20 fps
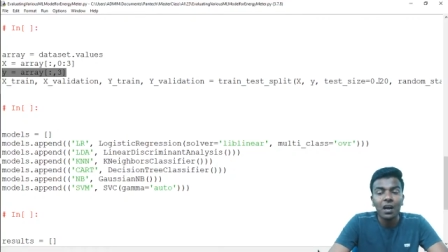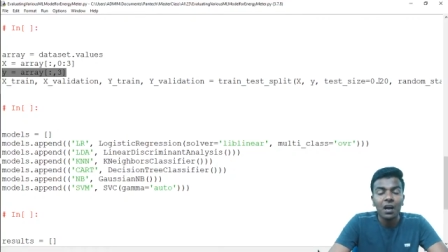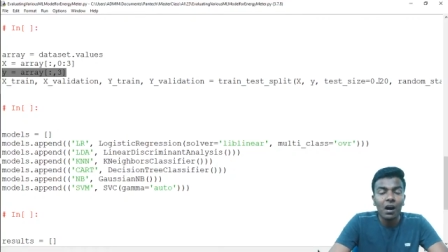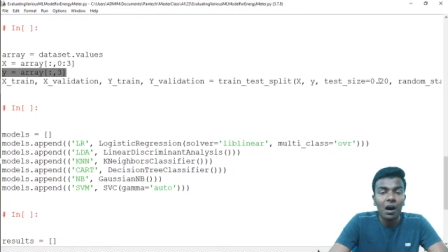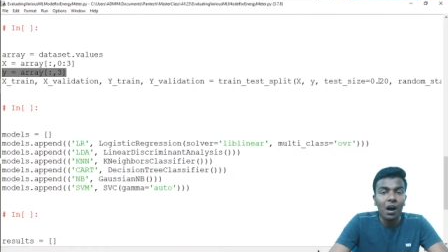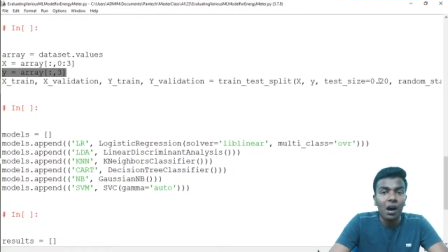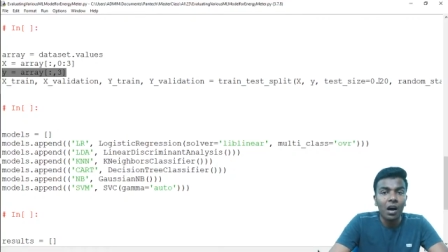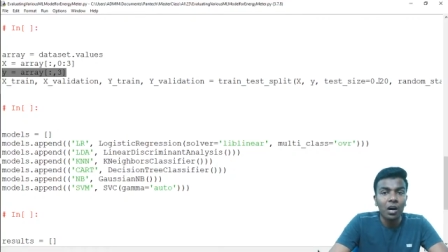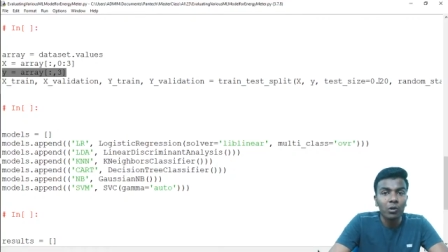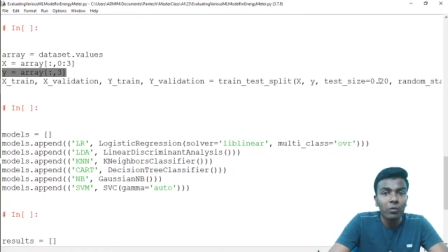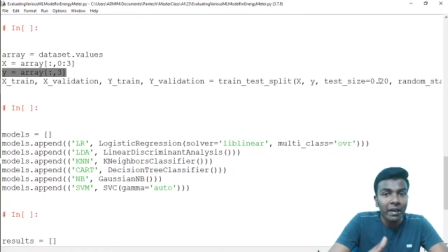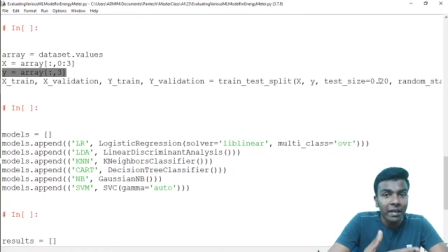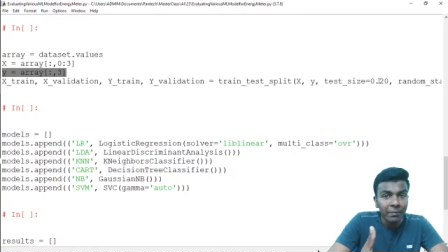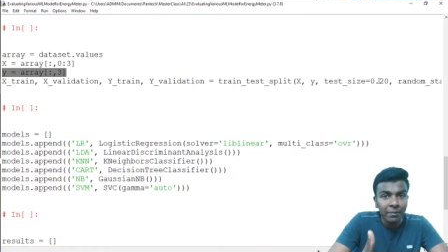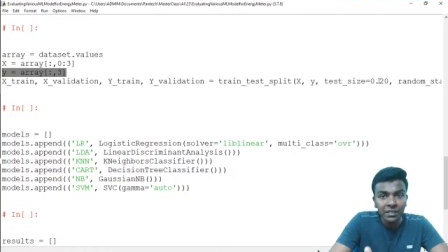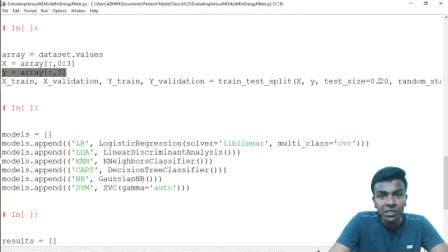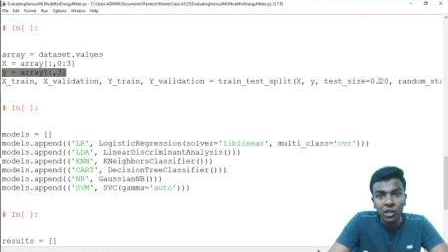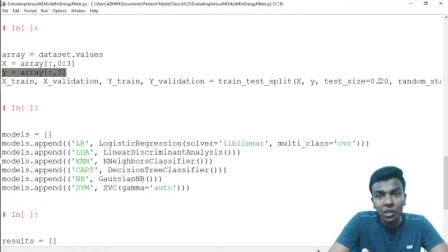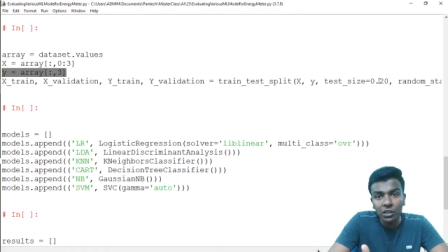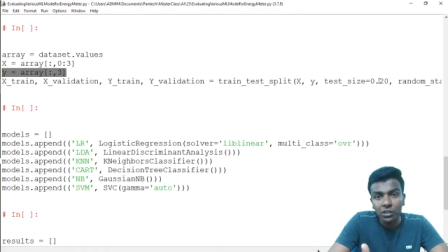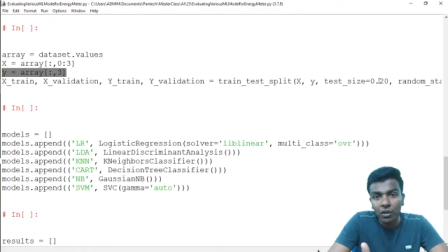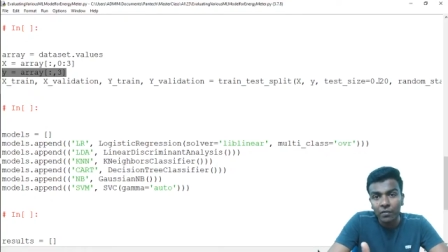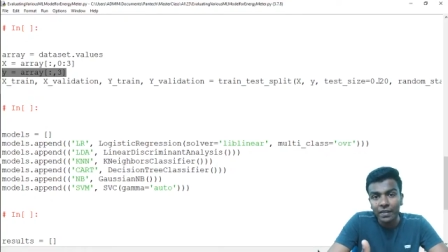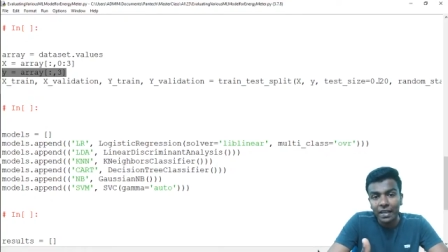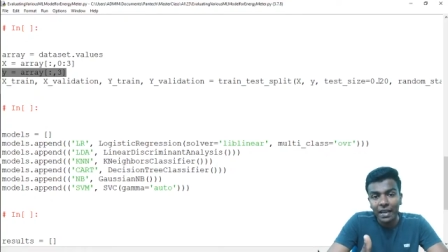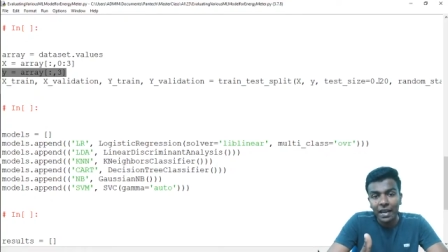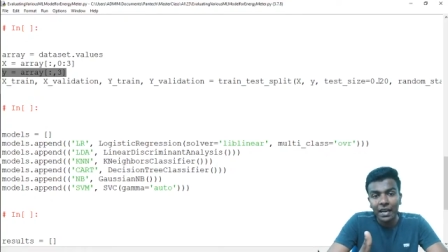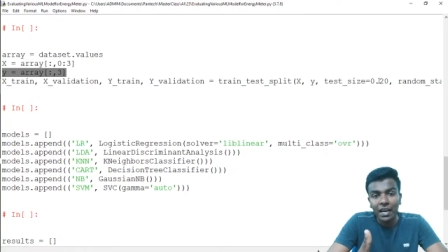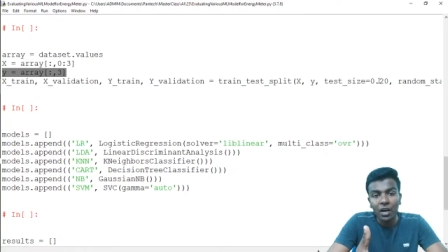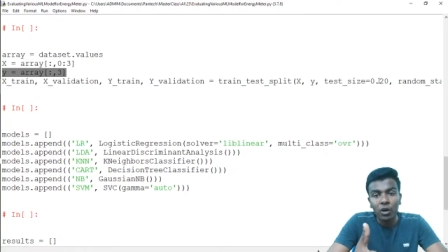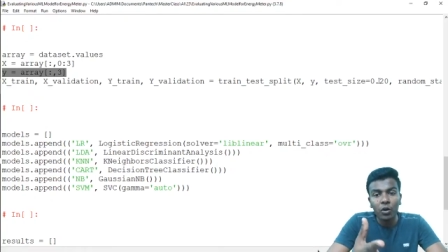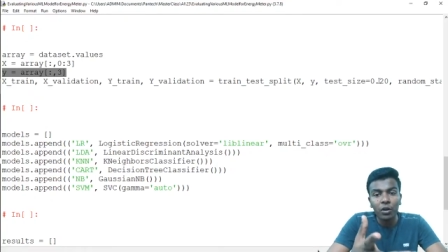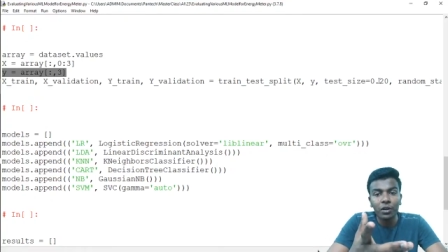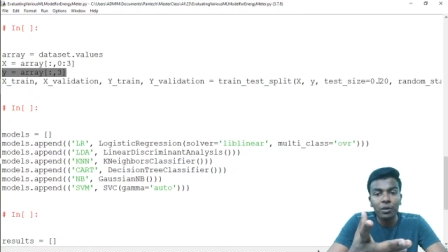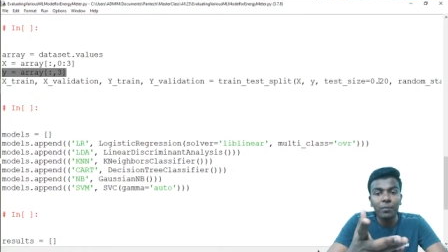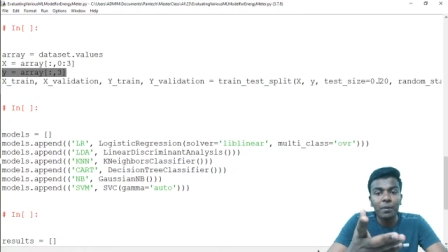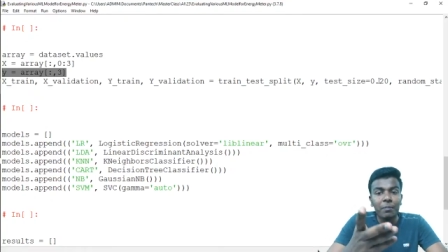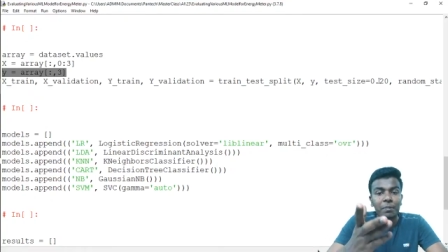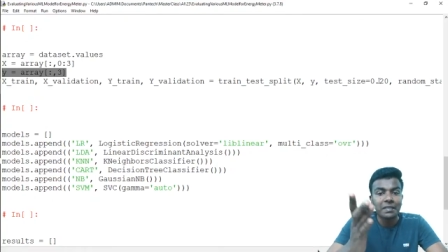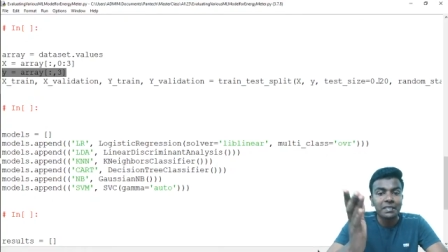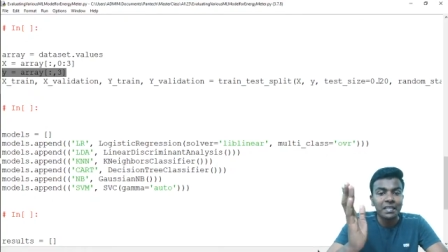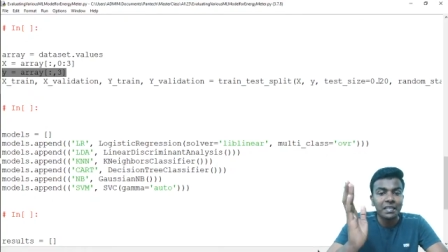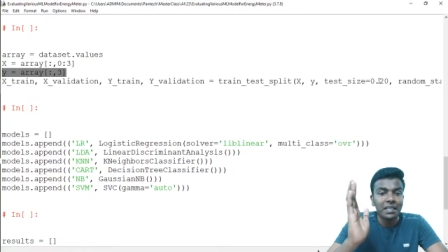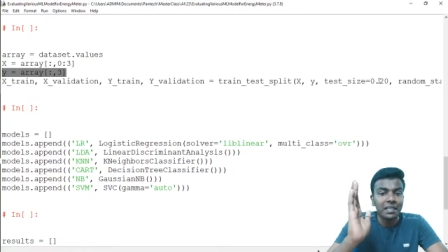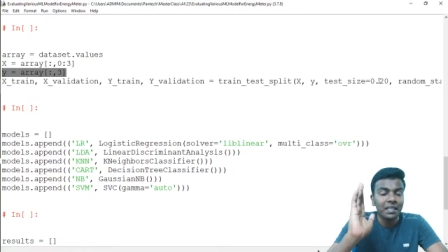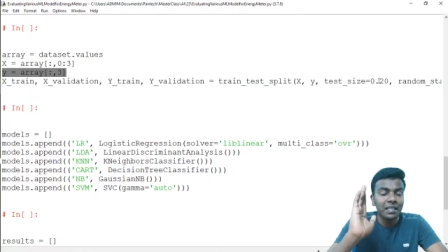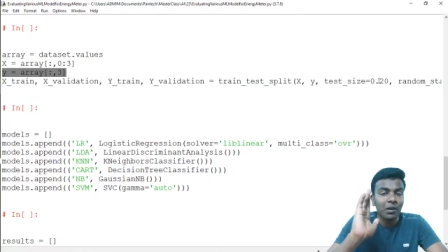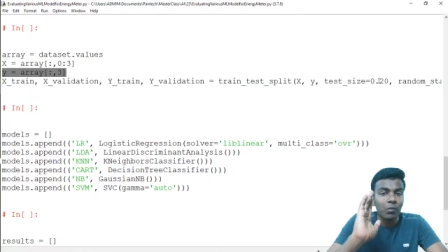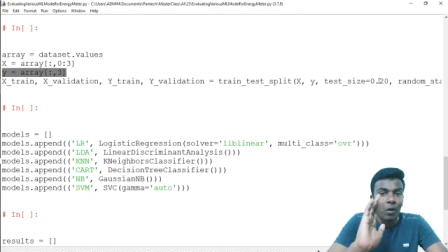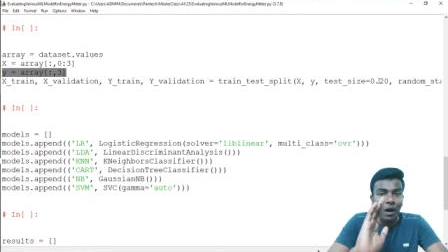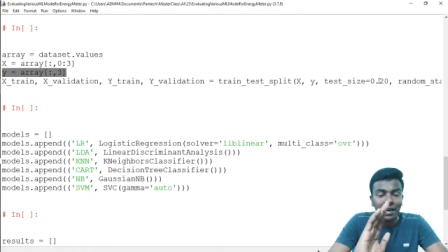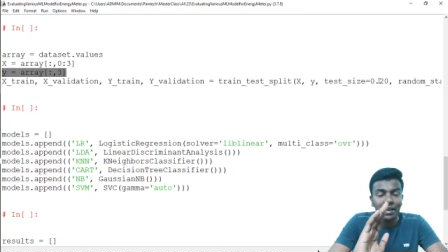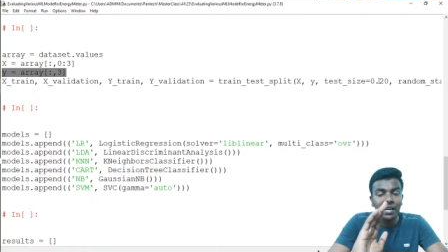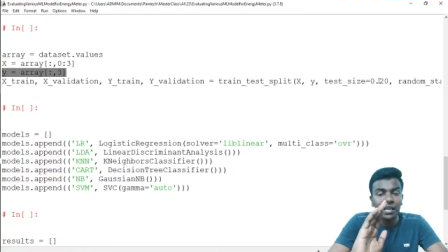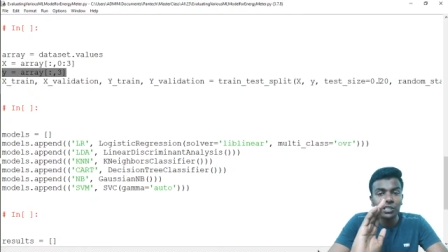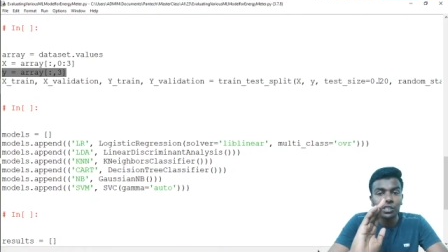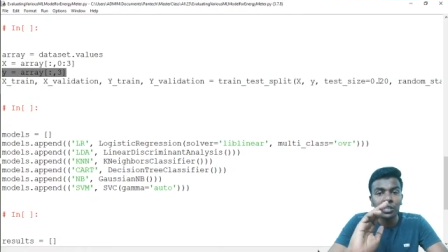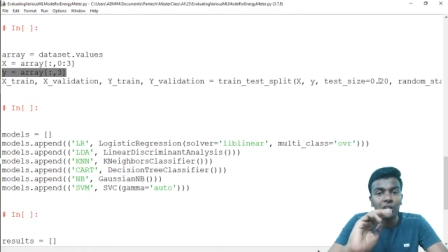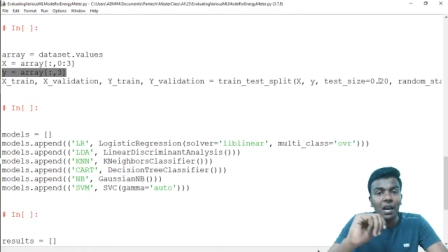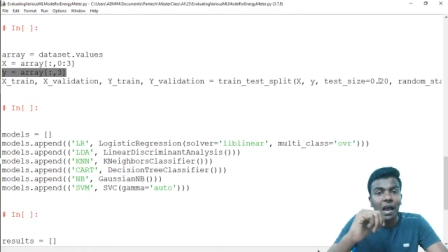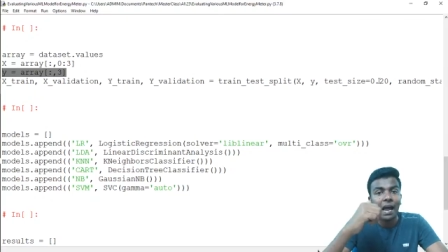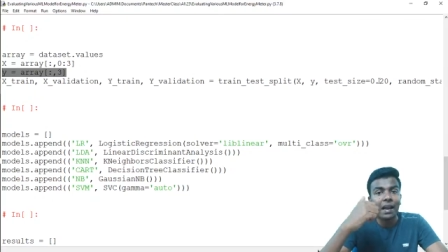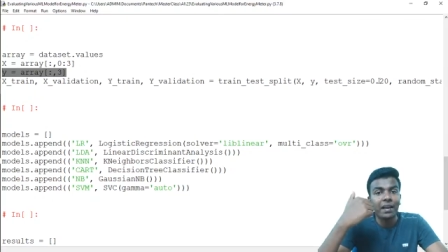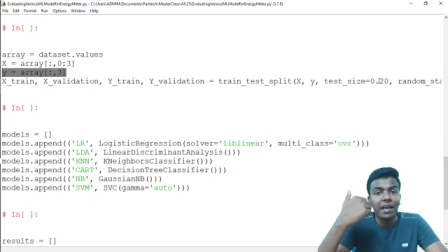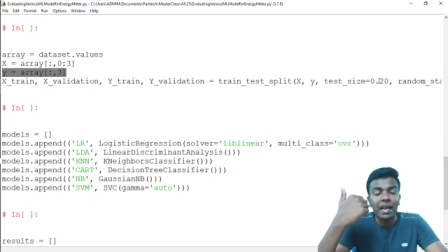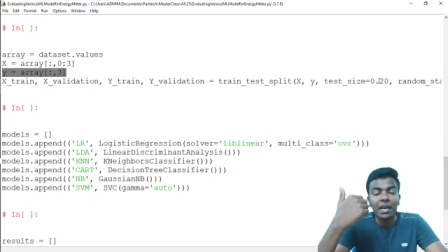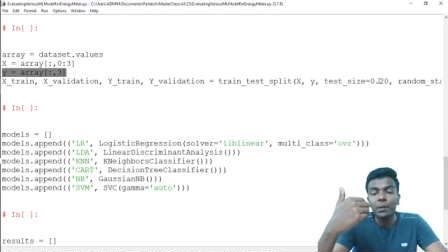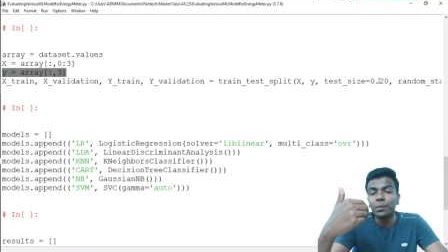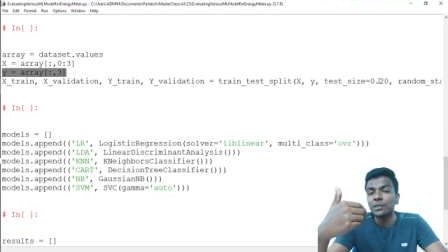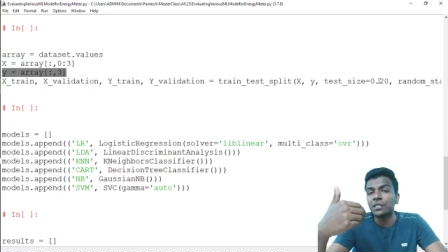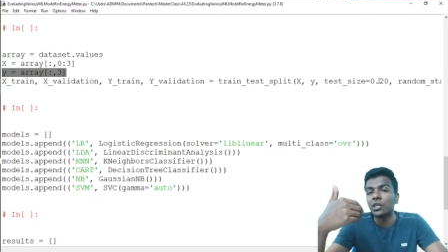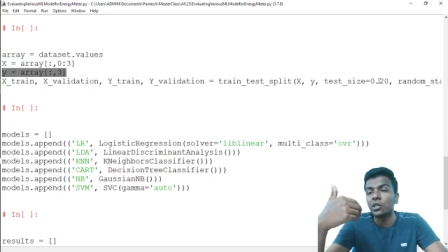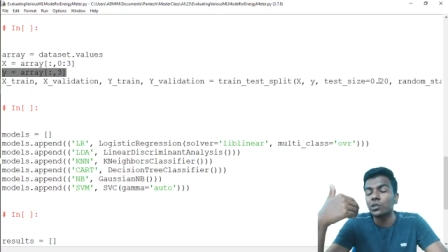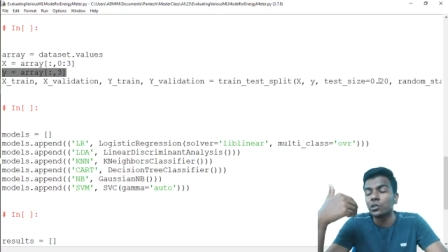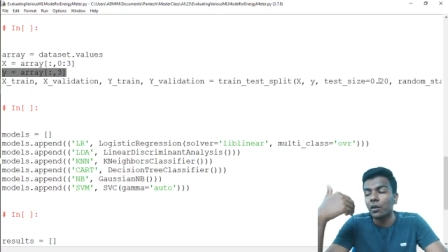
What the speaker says: 20% of the data going to be present in the validation and 80%